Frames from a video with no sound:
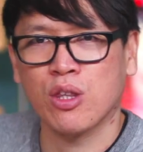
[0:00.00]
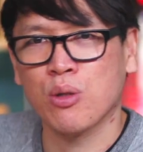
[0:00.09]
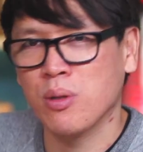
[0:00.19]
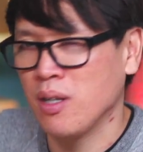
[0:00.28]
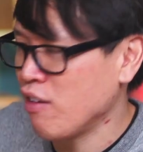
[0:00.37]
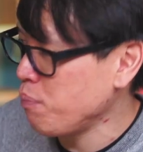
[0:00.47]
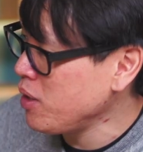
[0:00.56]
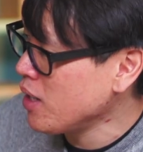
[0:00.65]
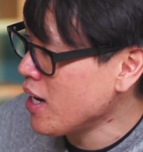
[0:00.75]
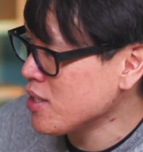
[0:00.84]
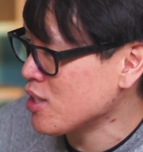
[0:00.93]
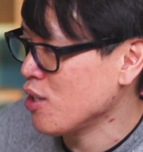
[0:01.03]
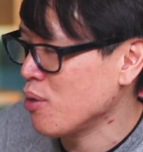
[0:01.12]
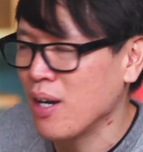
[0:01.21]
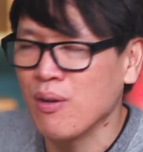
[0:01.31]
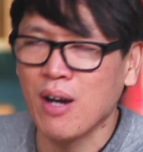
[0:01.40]
at thirty F P S,
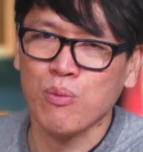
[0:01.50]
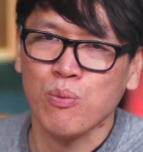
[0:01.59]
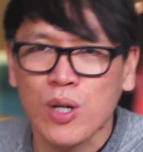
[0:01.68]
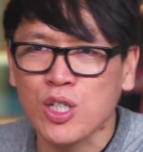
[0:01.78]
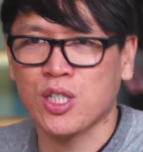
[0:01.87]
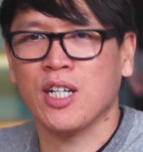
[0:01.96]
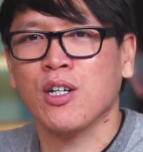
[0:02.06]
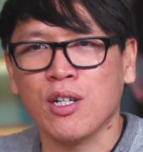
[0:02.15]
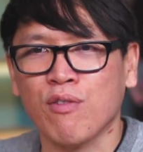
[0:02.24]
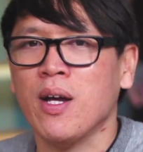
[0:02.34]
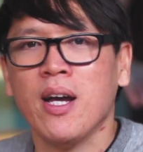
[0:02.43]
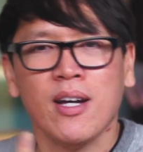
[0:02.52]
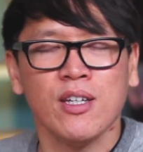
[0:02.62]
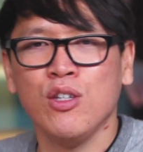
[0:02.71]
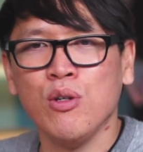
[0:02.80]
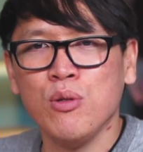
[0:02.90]
so I, I wish they could have
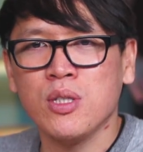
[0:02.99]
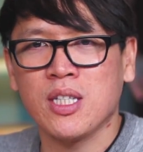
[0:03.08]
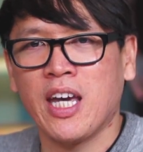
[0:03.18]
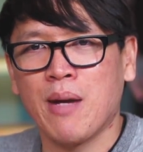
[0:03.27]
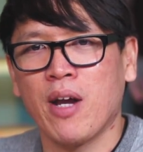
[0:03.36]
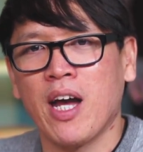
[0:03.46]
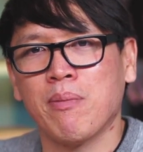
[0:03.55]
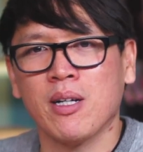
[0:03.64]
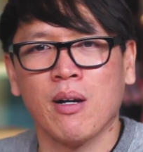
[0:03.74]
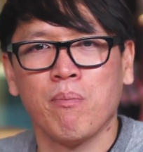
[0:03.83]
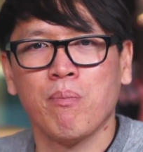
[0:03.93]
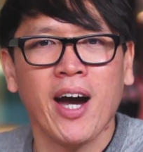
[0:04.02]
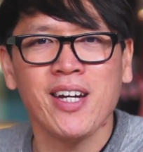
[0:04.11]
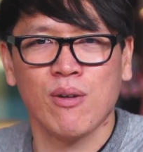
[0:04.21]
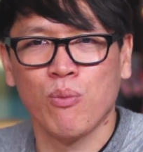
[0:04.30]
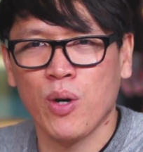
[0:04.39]
used the camera app and
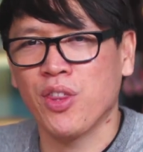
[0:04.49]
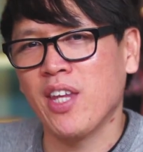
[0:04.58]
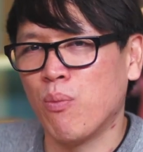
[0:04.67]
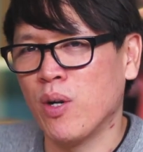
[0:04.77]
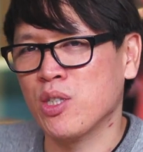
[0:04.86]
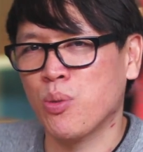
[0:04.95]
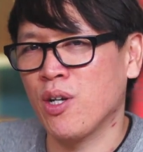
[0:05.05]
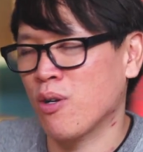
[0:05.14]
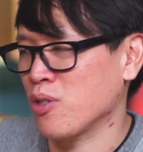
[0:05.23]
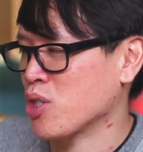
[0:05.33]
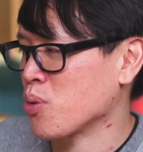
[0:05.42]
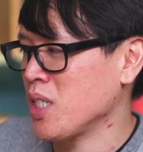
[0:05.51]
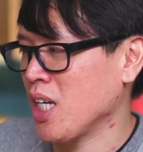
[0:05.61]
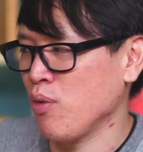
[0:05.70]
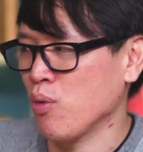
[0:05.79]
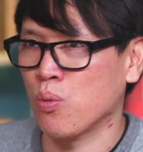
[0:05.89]
combined it with that one twenty hertz screen to
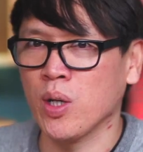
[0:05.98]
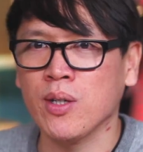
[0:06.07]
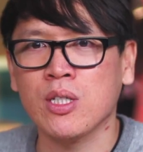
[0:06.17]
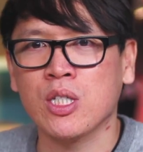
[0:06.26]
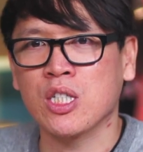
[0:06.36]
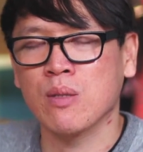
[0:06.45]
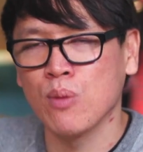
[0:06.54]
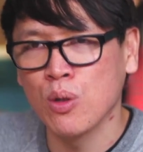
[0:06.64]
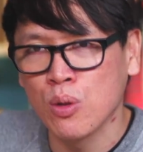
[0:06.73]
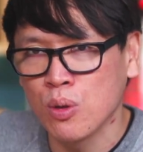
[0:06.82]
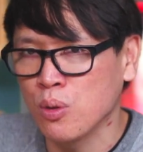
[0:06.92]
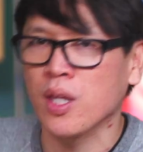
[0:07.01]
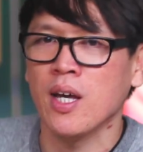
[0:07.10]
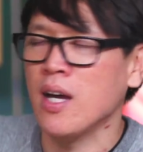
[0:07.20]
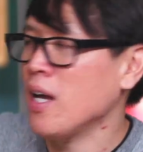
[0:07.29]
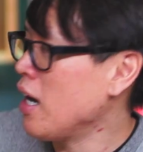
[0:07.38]
give you really smooth
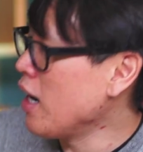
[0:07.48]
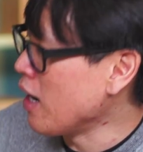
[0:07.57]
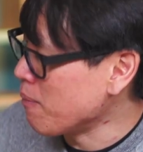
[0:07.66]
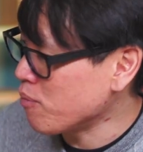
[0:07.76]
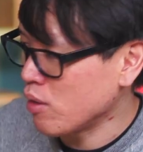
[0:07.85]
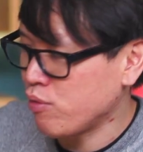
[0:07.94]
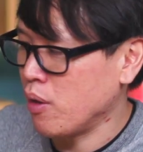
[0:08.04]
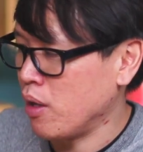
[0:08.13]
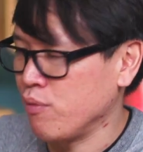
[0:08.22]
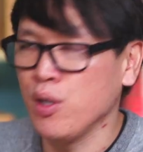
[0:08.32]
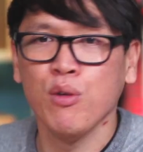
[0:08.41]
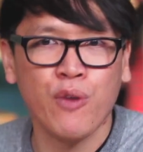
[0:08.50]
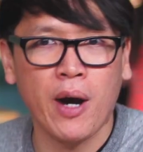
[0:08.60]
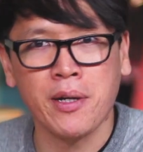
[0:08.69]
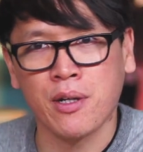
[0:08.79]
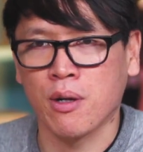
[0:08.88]
um, uh,
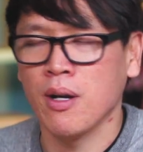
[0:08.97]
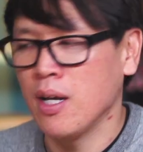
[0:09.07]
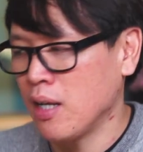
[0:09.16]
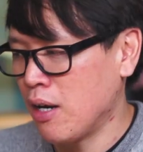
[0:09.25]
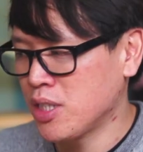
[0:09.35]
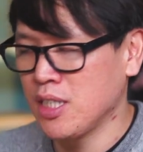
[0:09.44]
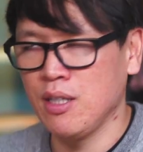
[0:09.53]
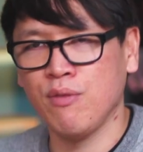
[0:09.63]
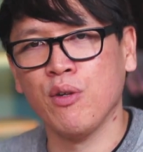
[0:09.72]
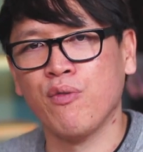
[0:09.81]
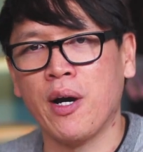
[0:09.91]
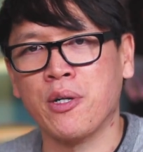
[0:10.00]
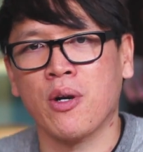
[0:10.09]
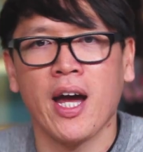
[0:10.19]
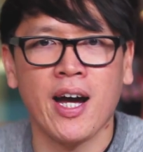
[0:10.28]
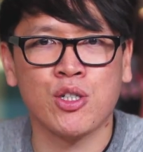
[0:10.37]
viewfinder, L C D
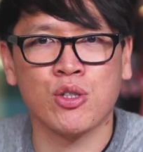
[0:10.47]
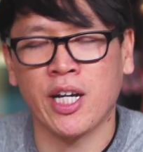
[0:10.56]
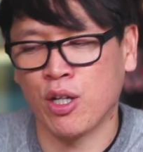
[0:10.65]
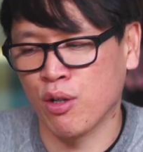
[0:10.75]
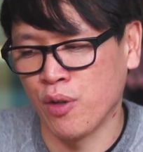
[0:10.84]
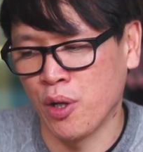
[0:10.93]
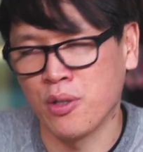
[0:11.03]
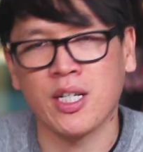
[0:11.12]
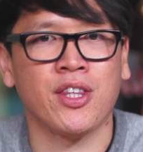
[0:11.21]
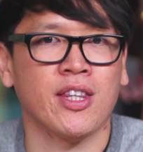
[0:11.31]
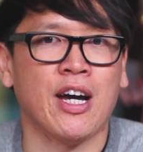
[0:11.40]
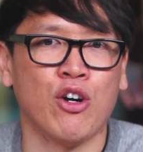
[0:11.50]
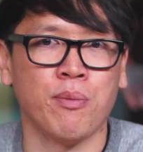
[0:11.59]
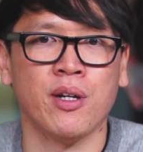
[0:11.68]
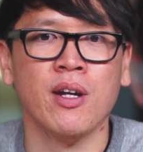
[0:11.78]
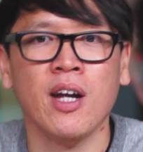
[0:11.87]
viewfinder as you're taking your photos. I think that would have
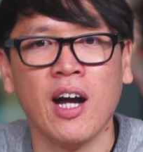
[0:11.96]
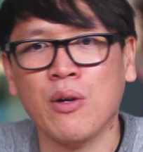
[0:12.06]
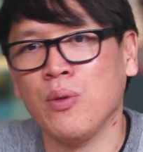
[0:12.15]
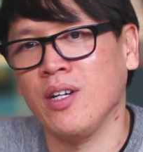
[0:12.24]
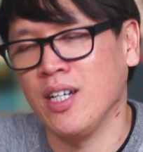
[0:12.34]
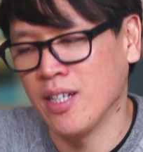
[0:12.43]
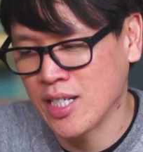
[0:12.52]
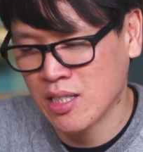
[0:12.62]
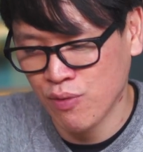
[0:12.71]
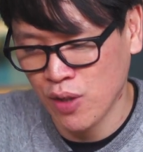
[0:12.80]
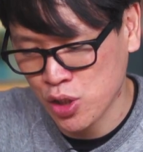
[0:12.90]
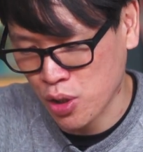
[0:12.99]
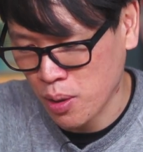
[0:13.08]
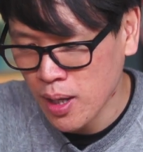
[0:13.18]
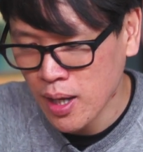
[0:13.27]
been a really nice feature.